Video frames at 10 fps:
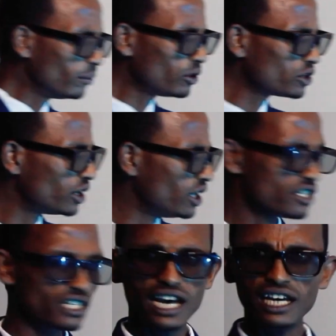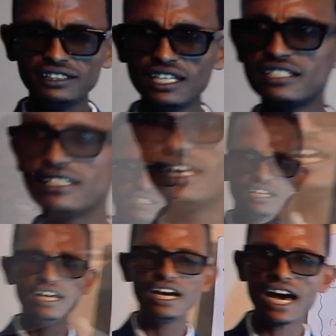motion is
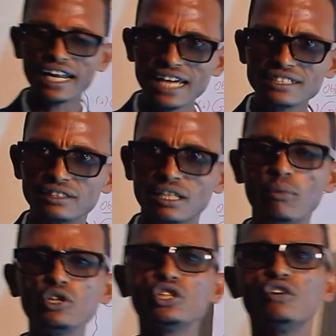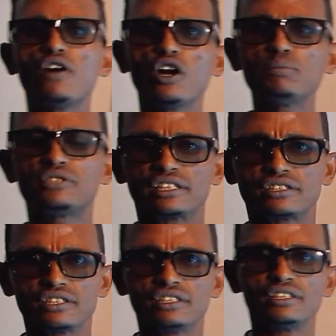the motion of an object
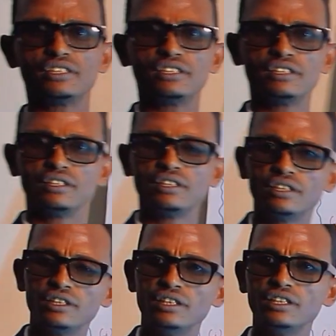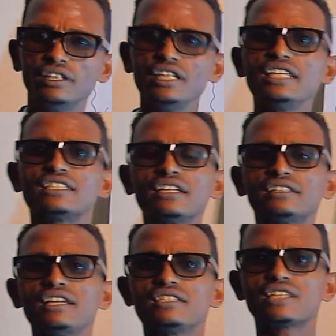in a
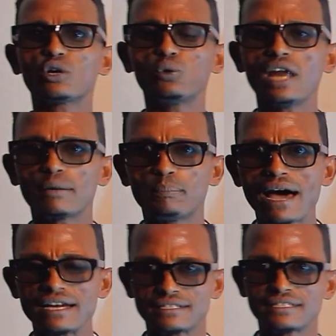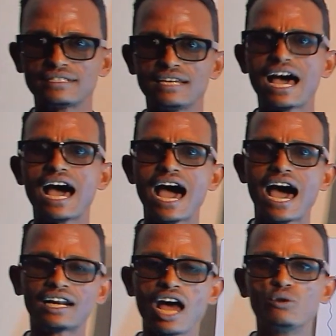certain circular path
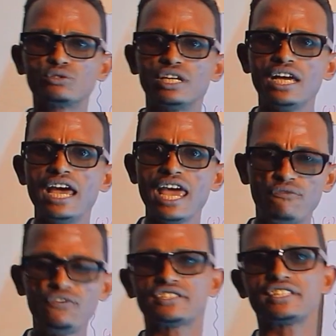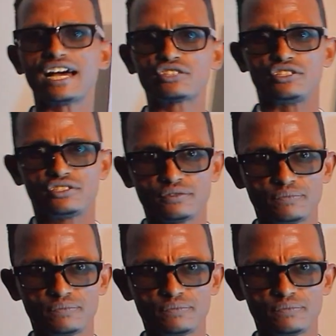around a fixed axis.